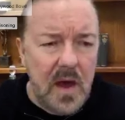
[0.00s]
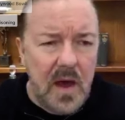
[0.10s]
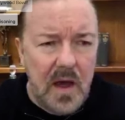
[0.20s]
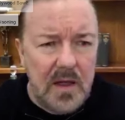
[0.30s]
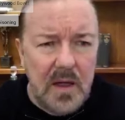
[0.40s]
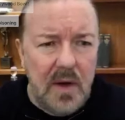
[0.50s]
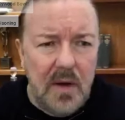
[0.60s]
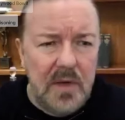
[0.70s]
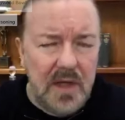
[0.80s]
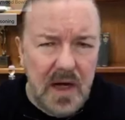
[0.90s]

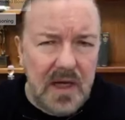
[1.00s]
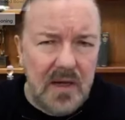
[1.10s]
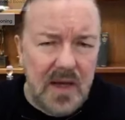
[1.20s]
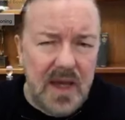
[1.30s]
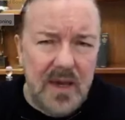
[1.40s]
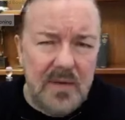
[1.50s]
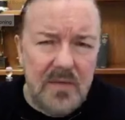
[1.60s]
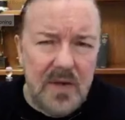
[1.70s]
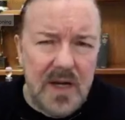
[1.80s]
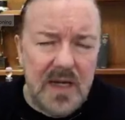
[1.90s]
how lucky I am in a
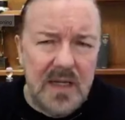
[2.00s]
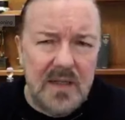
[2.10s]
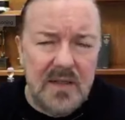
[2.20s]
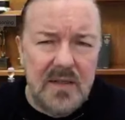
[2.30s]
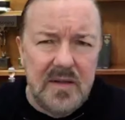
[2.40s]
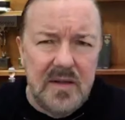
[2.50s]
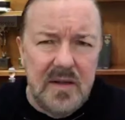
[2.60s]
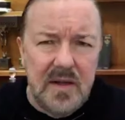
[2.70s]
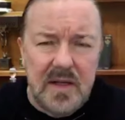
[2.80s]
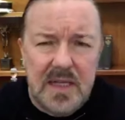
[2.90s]
way.
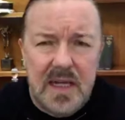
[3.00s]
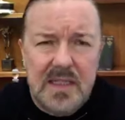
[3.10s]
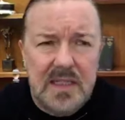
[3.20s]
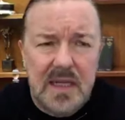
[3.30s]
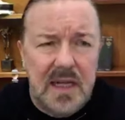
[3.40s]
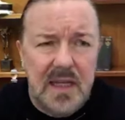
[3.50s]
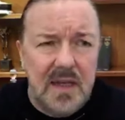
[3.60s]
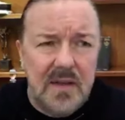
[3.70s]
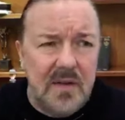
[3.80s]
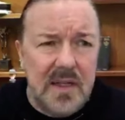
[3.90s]
Because
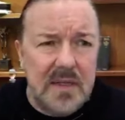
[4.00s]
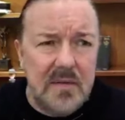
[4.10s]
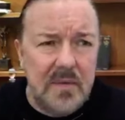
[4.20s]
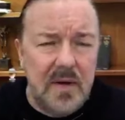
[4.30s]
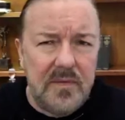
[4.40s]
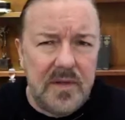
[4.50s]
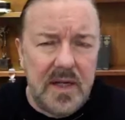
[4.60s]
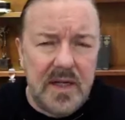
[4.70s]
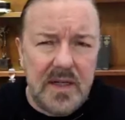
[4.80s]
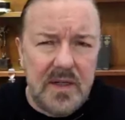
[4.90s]
there is an amount of
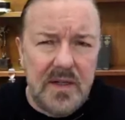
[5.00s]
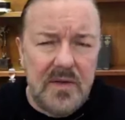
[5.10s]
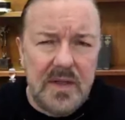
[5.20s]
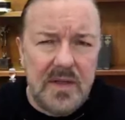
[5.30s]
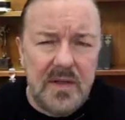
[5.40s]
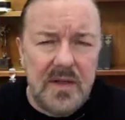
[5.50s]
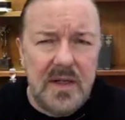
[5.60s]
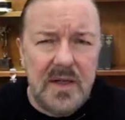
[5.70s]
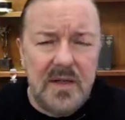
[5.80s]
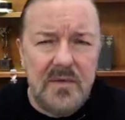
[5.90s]
luck, you know.
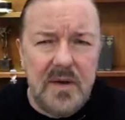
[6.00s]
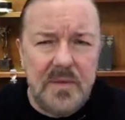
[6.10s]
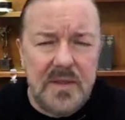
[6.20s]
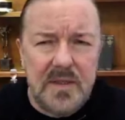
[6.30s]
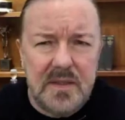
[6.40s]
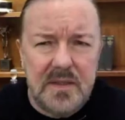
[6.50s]
It could have happened to